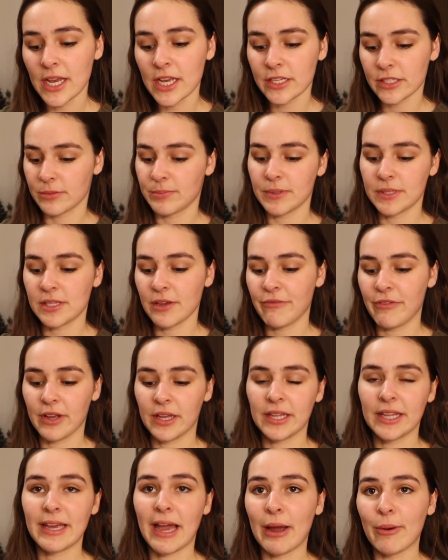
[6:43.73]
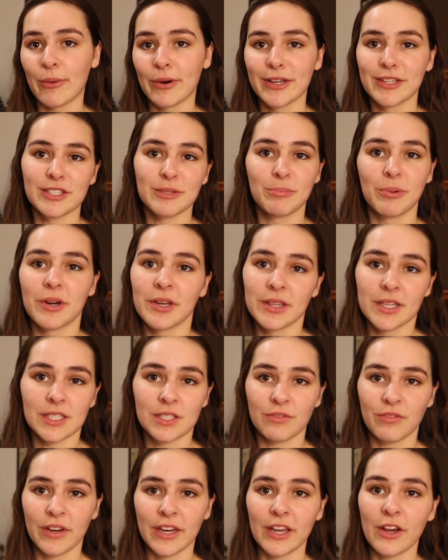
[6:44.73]
specifically I wanted to put in
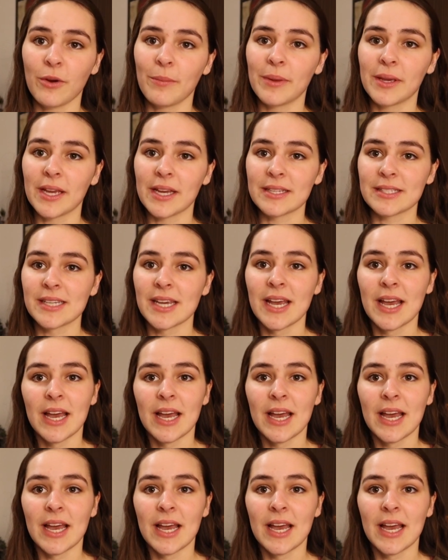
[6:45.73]
this video because